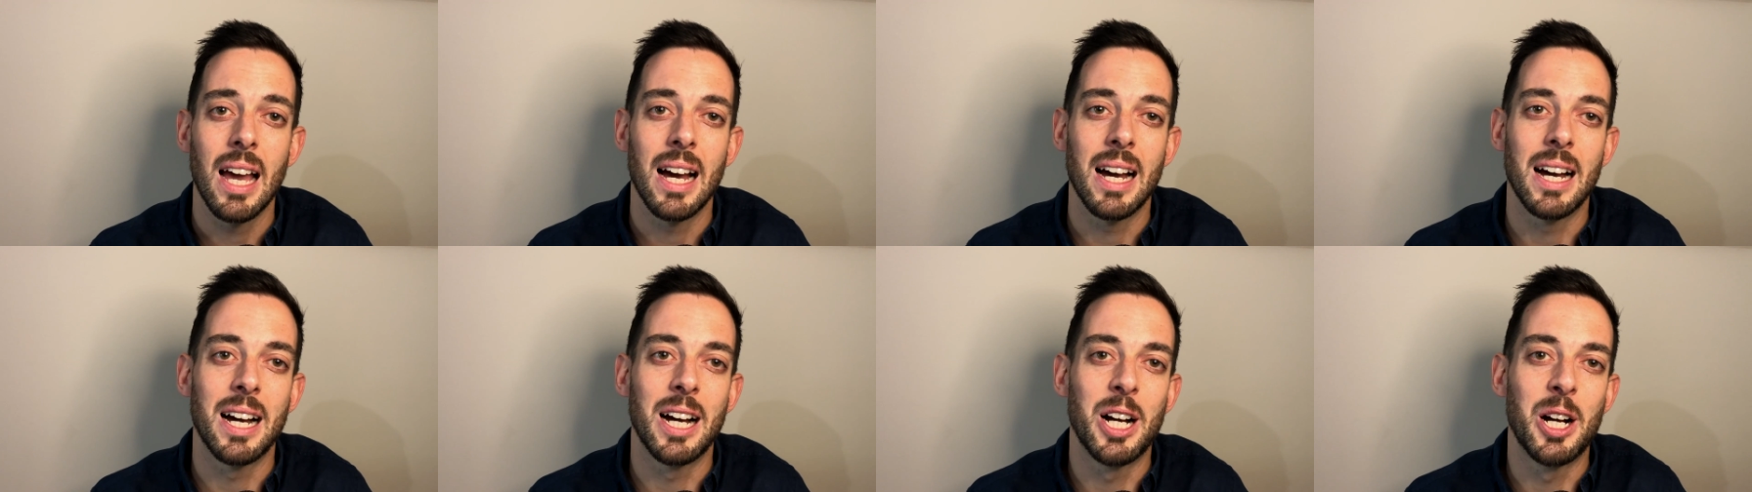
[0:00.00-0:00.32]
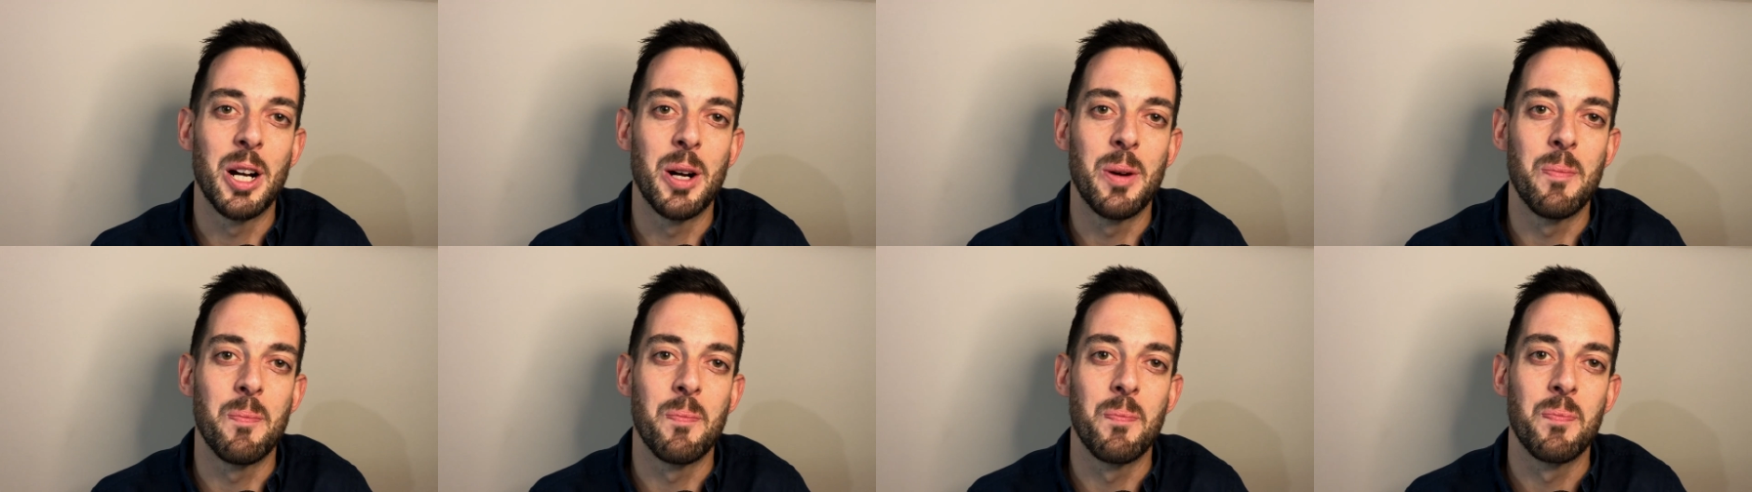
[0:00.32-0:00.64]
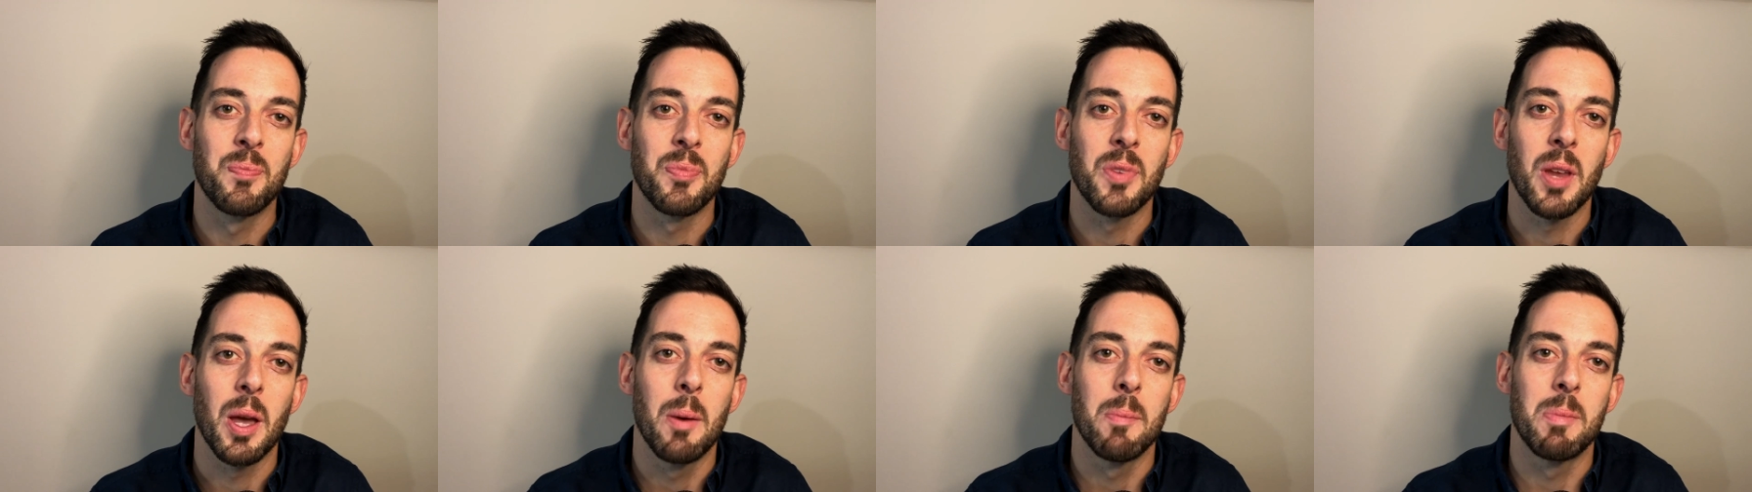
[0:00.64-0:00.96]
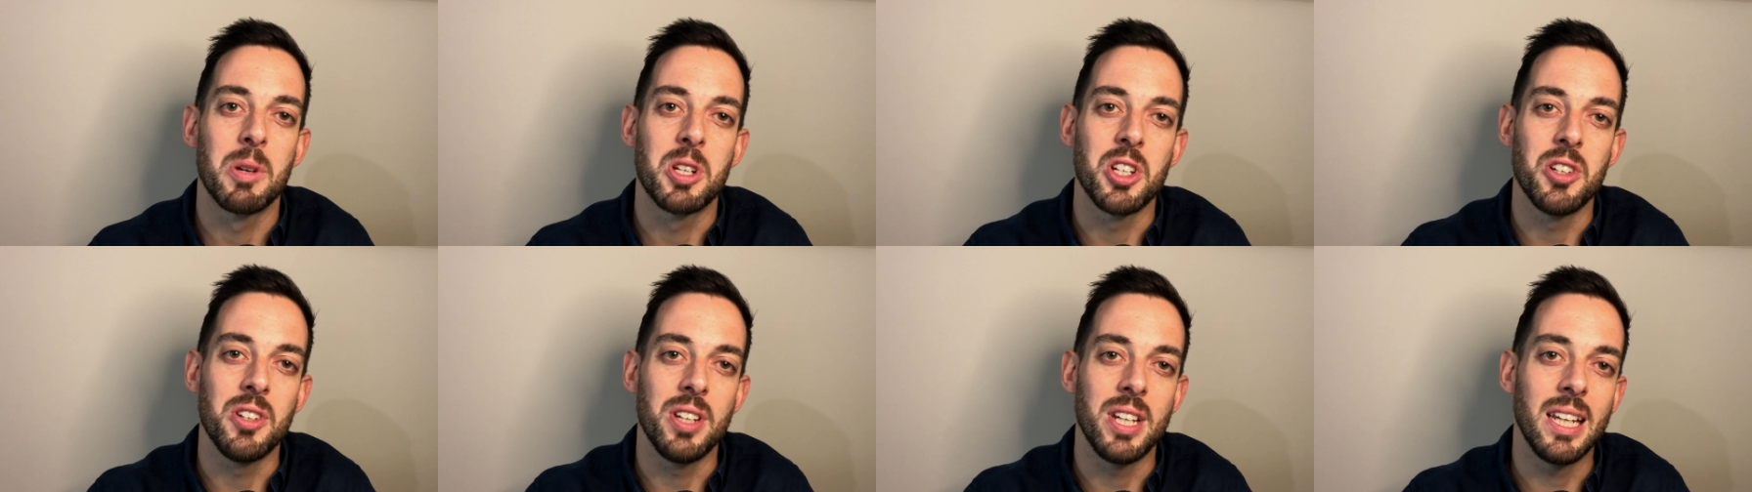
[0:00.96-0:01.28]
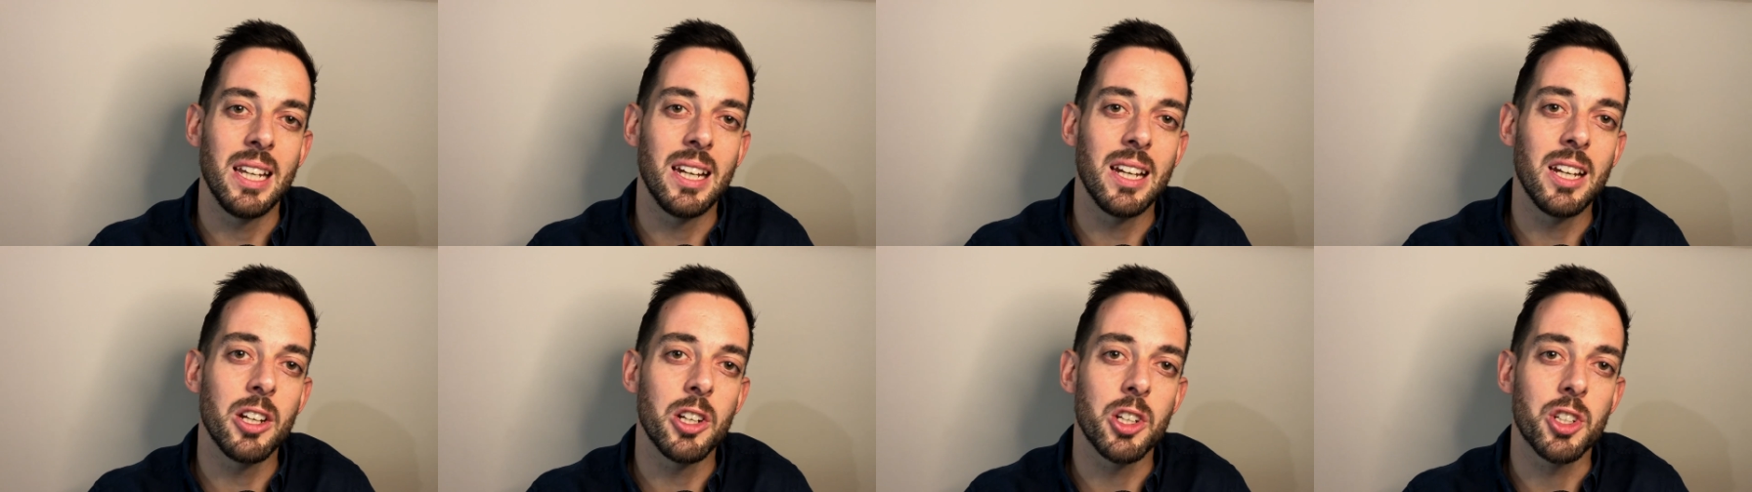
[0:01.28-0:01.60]
But you
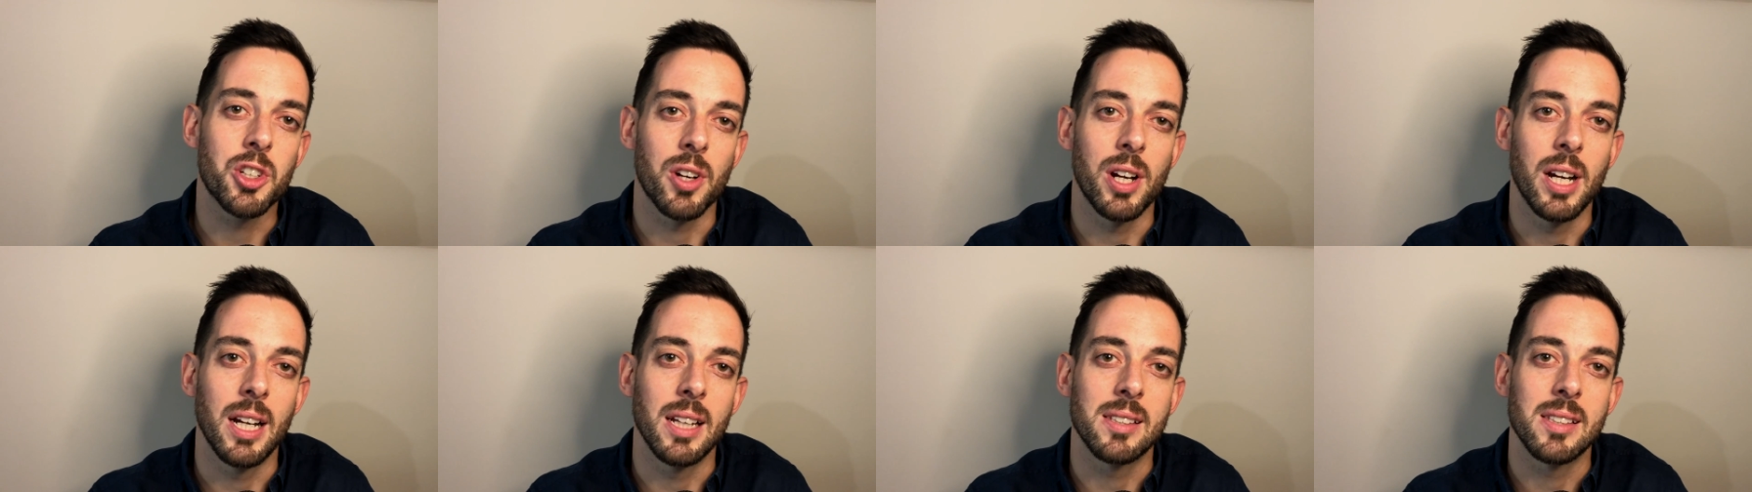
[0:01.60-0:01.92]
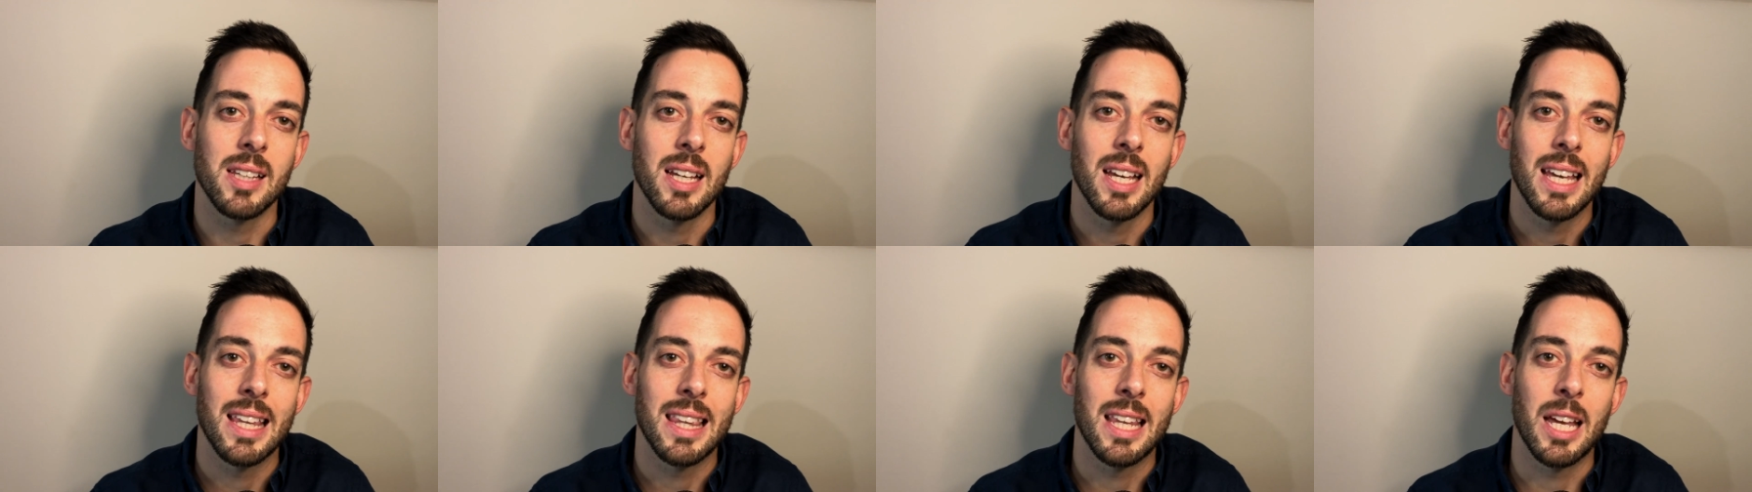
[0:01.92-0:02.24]
need an address